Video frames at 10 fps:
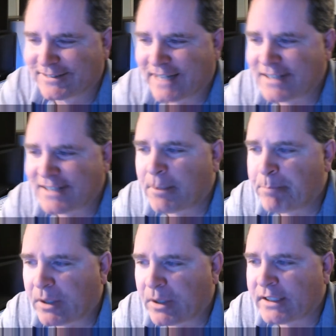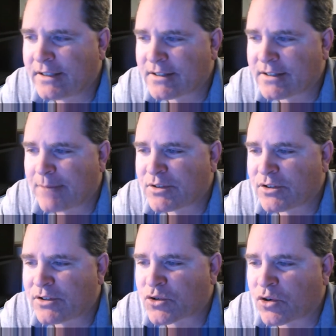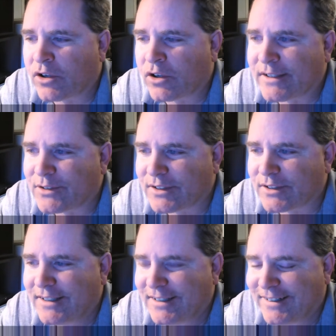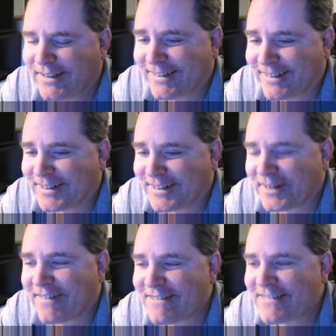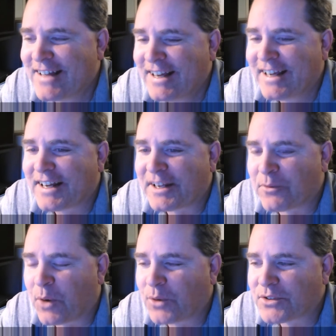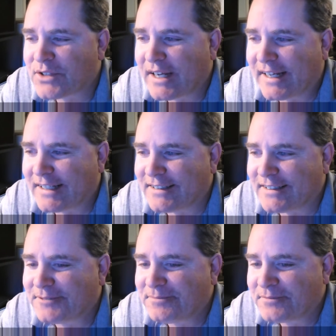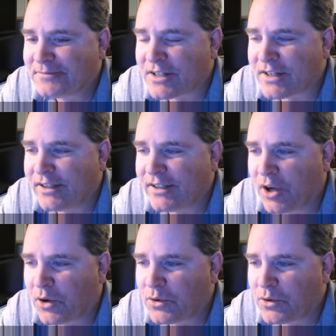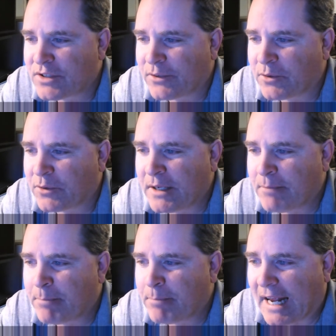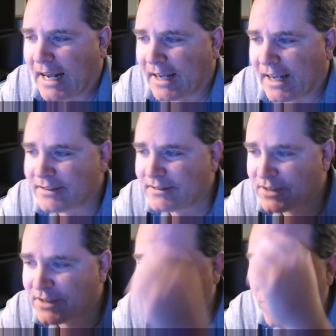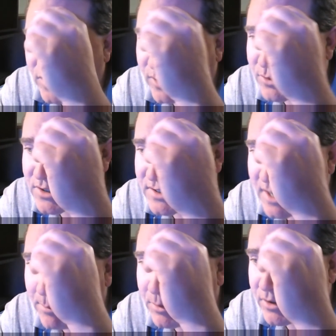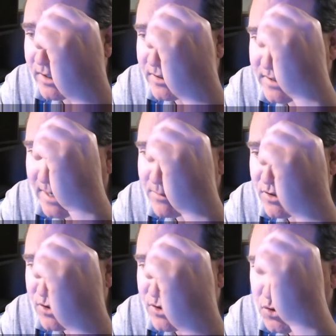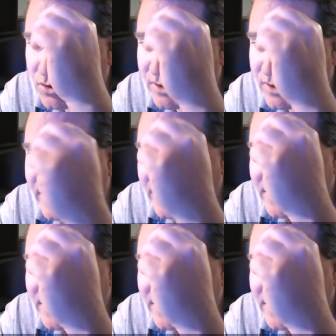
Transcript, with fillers: That's the building Samson destroys. And he won't say it because he knows it would be bad to show that it was a temple that Samson destroyed.